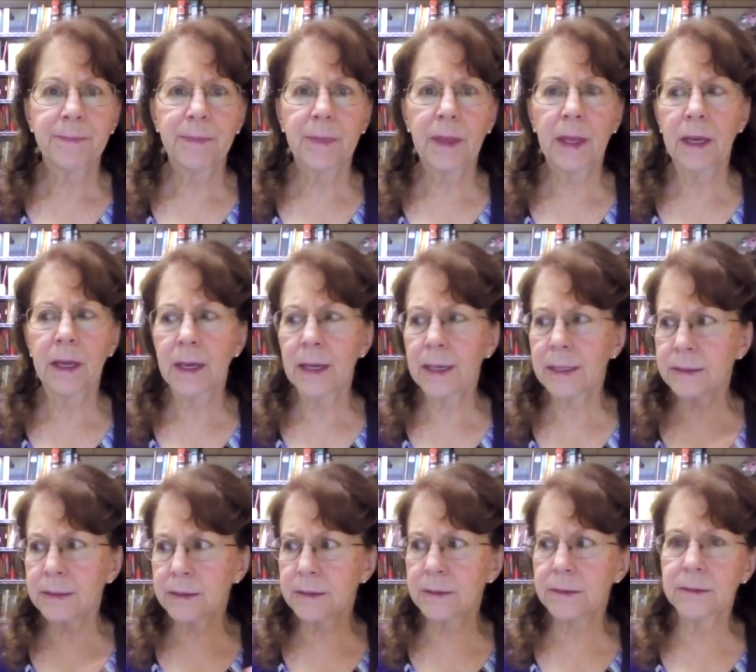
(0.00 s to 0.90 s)

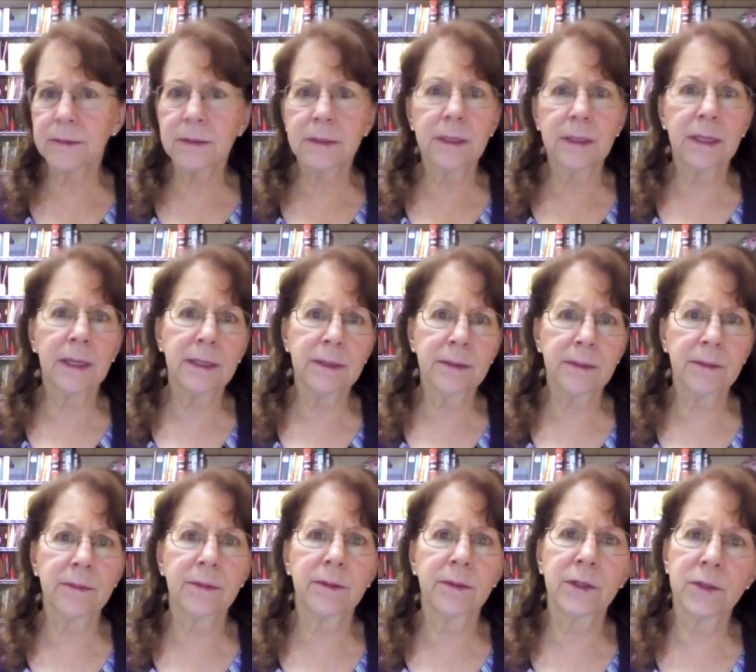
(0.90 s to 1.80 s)
and
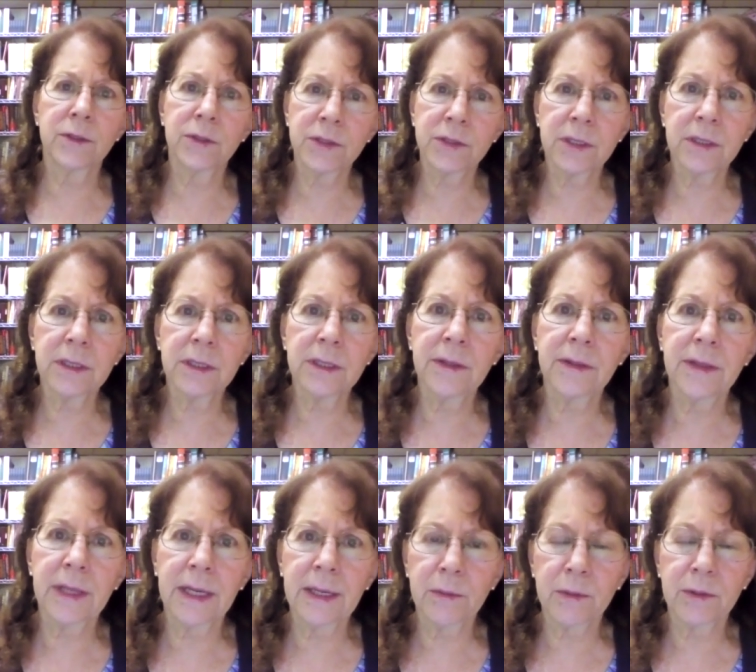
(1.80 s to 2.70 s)
and usually
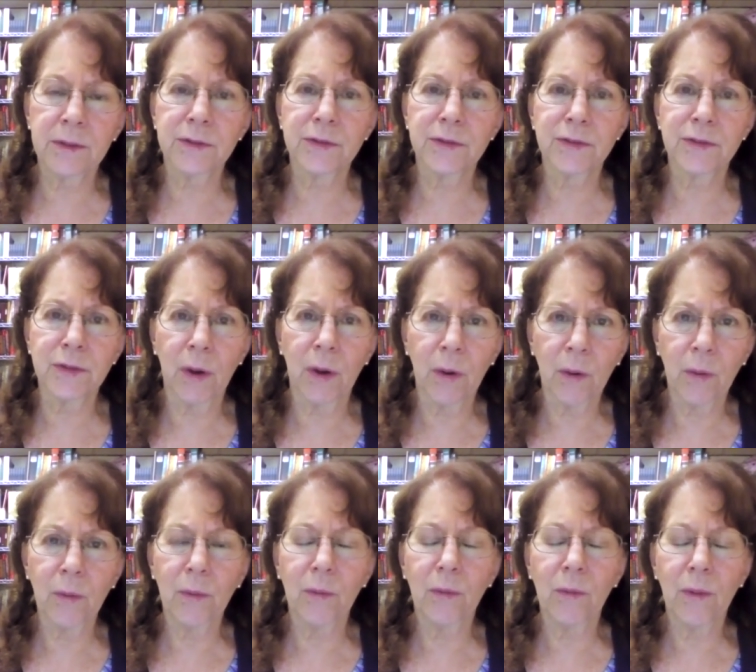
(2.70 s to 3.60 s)
they were
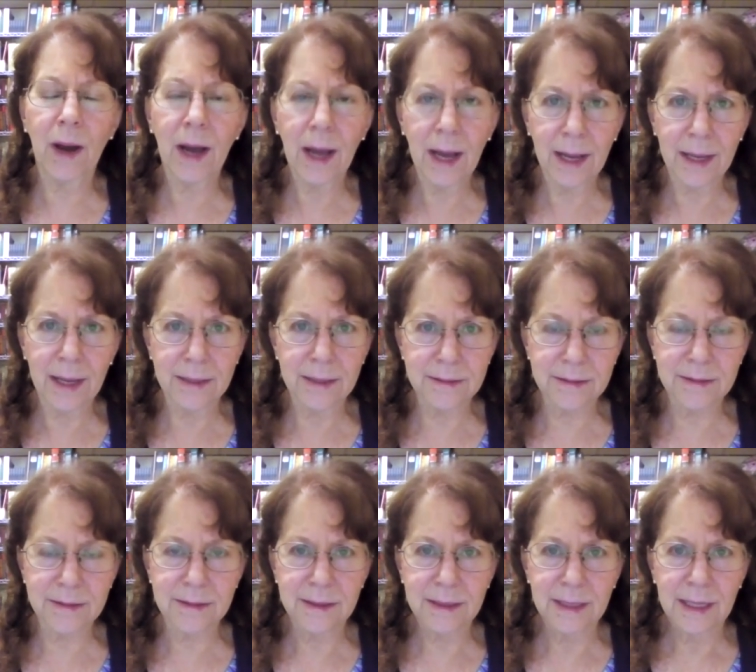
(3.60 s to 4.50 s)
so
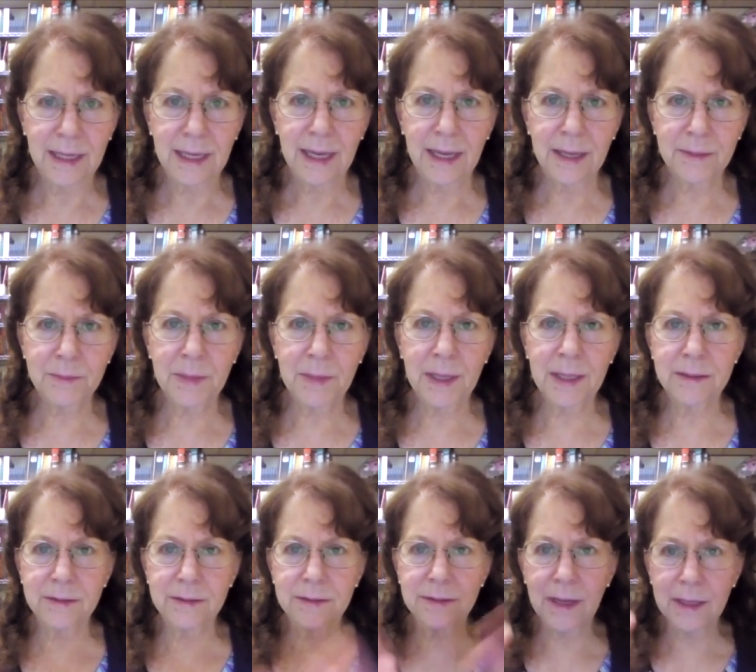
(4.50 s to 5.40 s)
wise and
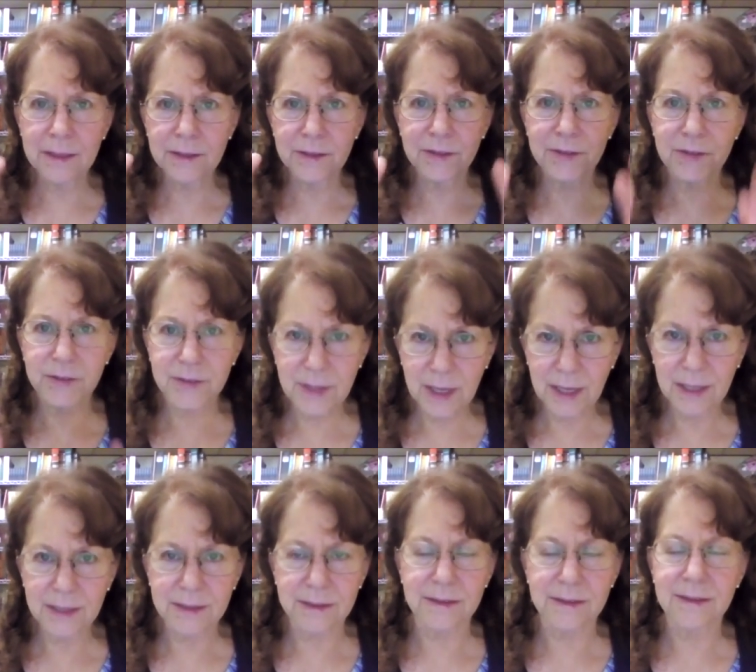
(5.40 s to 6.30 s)
made such
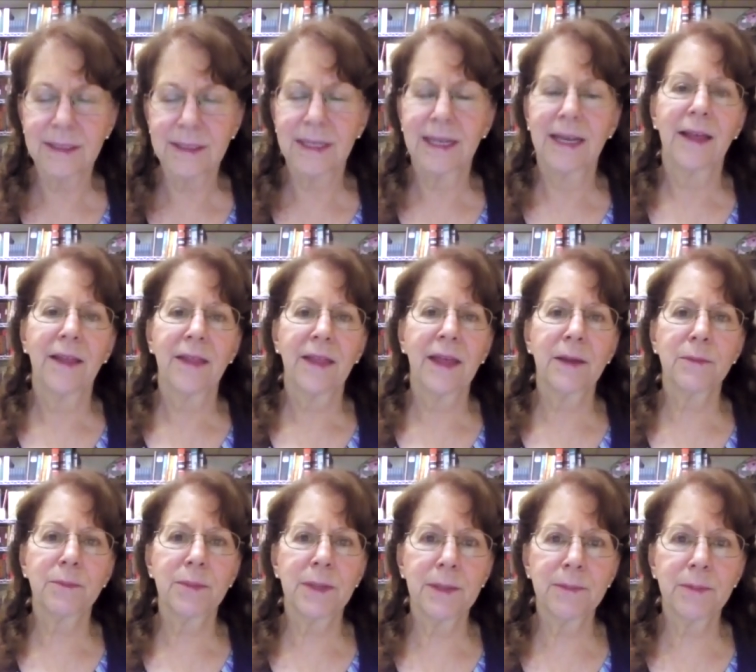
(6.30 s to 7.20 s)
sense
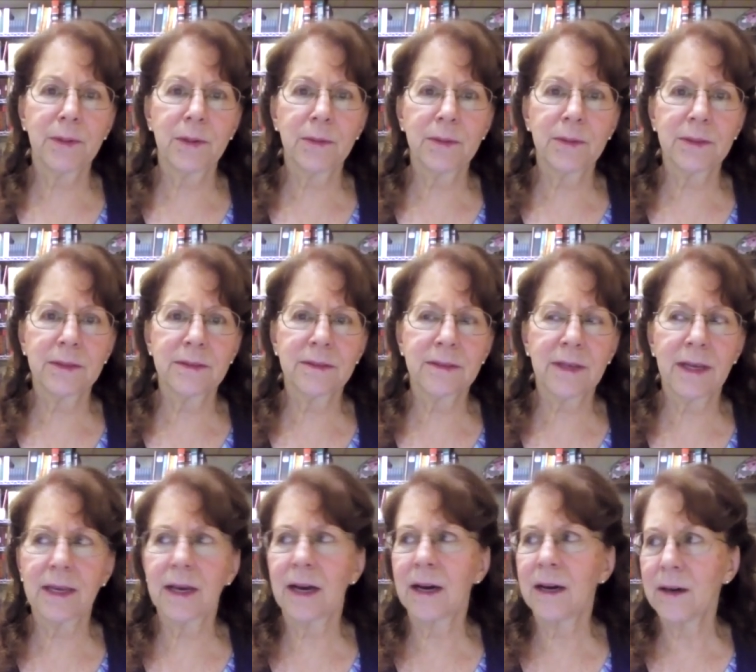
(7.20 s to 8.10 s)
that people would
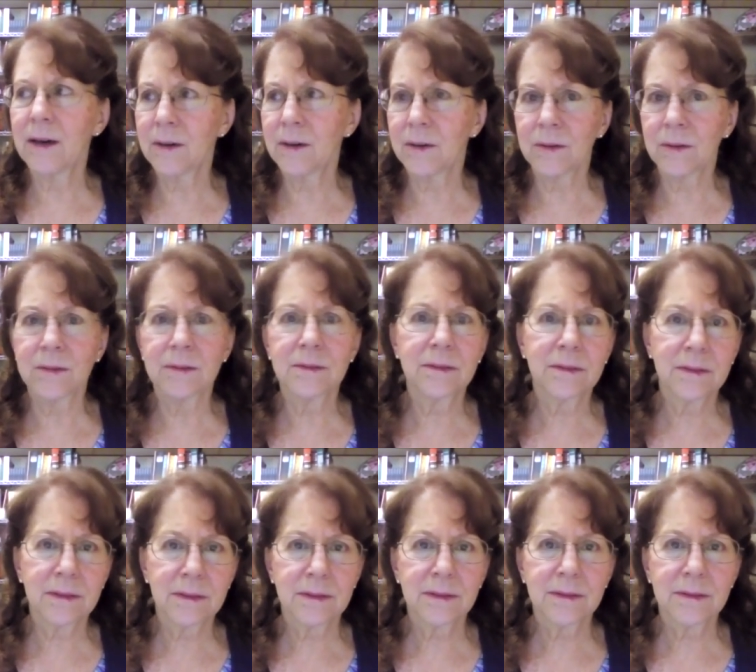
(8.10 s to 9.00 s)
say oh
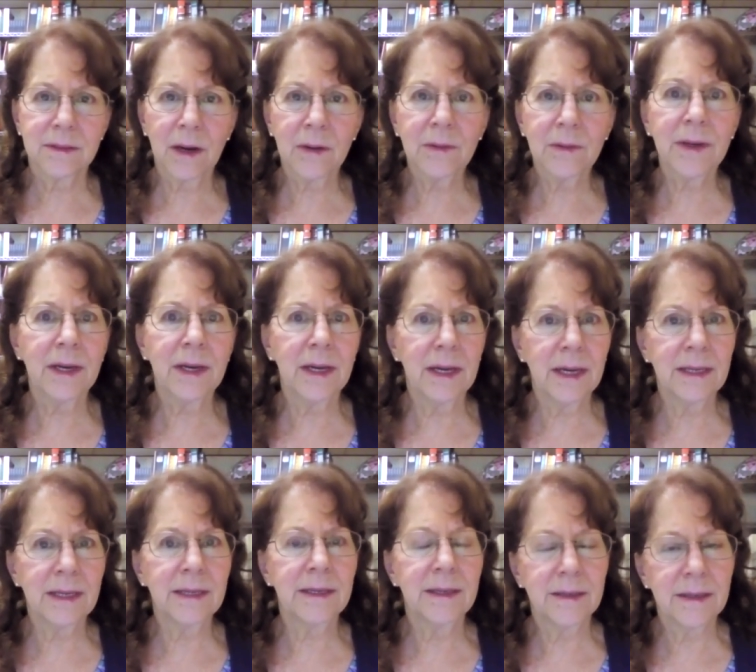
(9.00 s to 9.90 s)

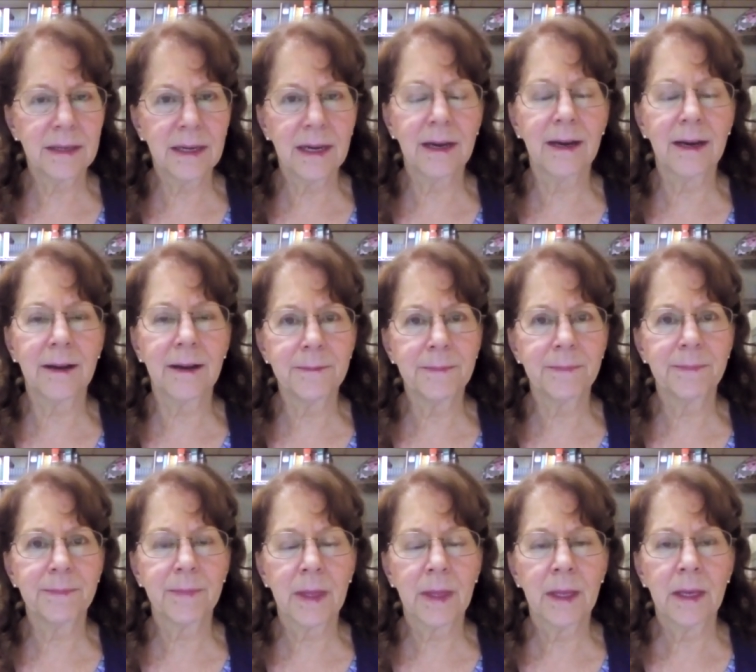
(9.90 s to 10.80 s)
okay yeah
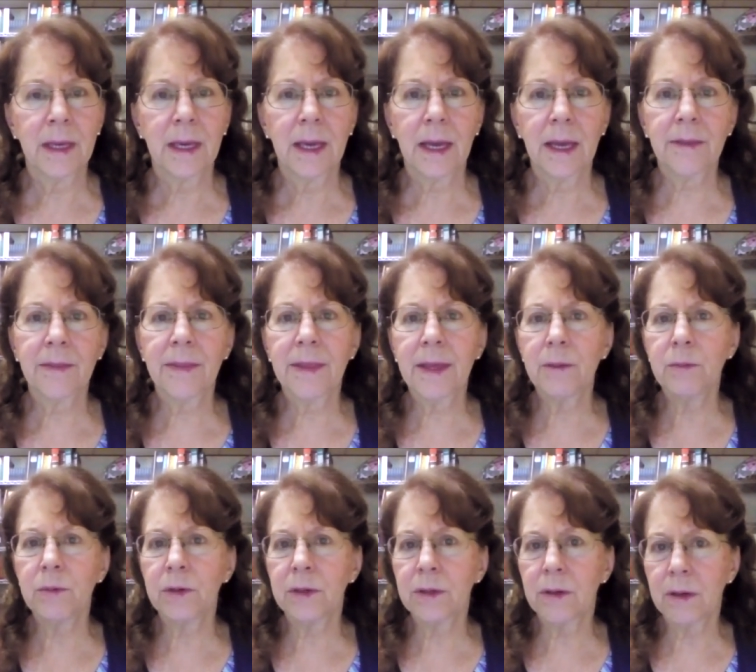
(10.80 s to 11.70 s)
and they
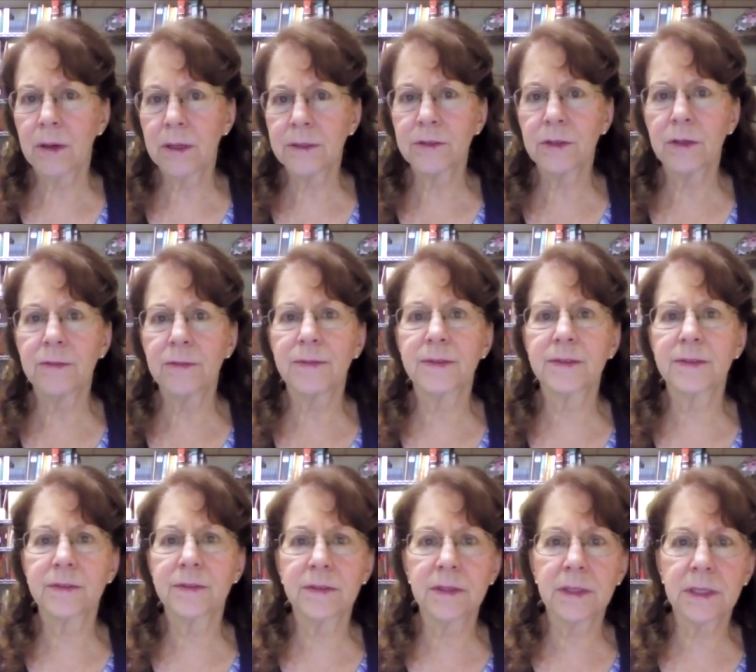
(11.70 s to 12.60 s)
would also
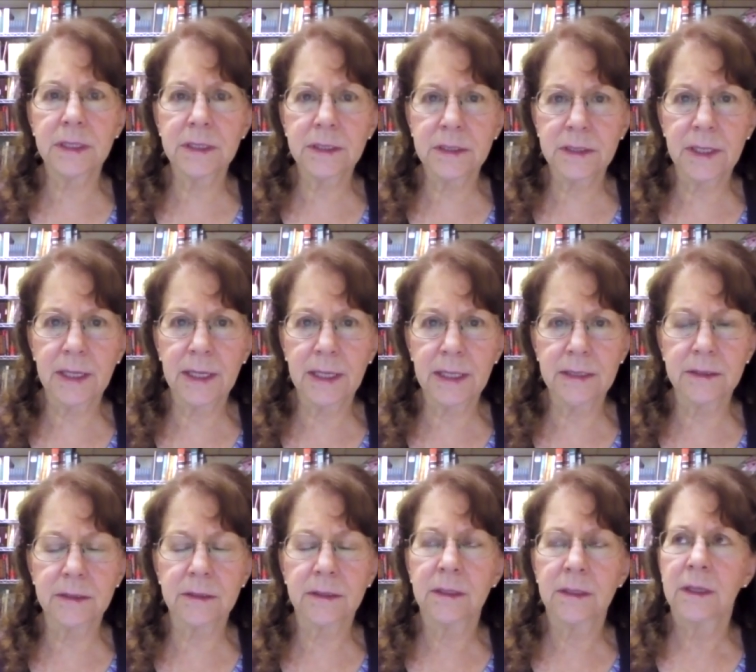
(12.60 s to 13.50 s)

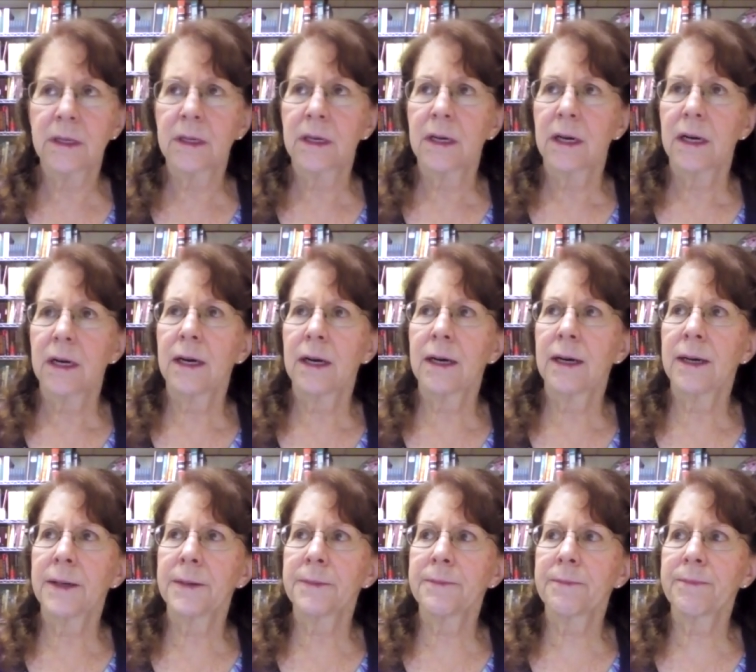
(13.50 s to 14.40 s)
facilitate
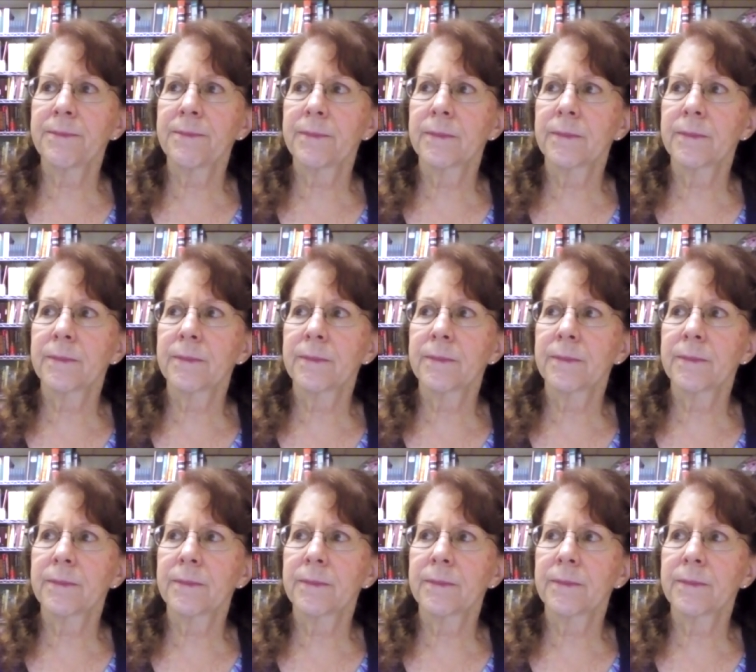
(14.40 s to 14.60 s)
um,